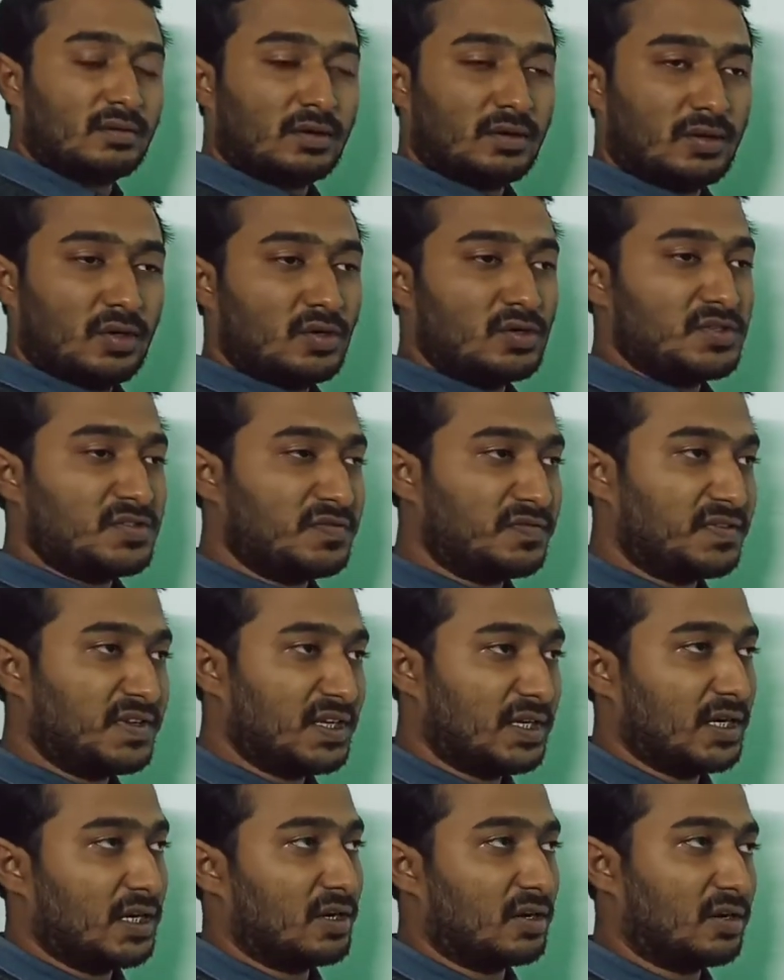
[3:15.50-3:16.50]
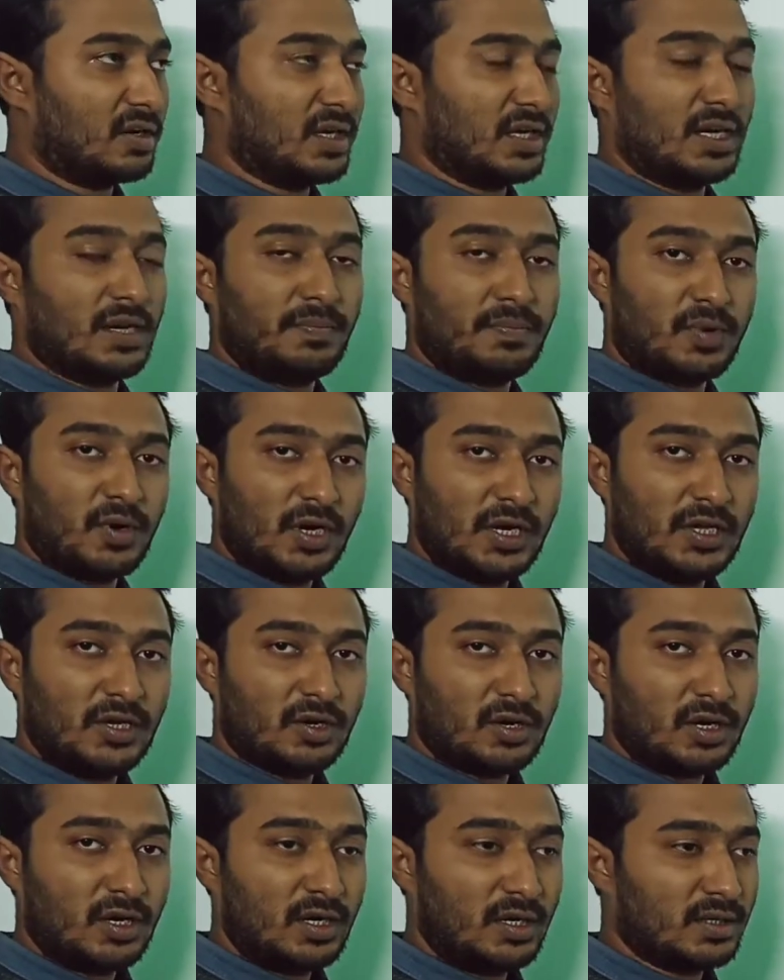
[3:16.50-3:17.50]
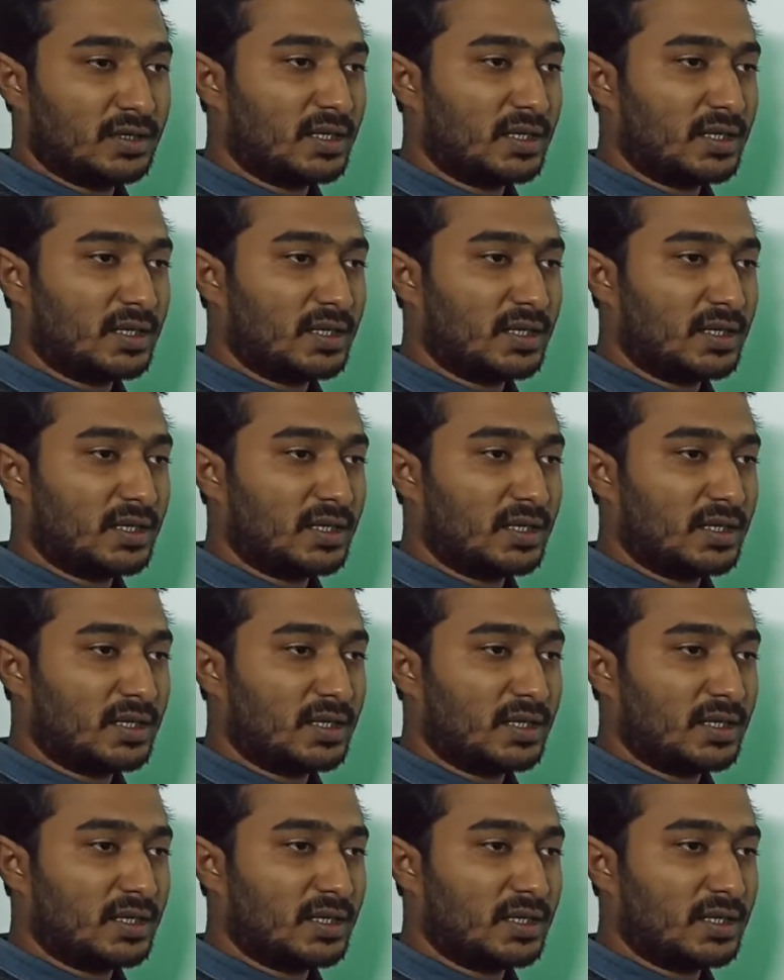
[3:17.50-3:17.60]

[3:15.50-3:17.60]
closed figure or in a polygon,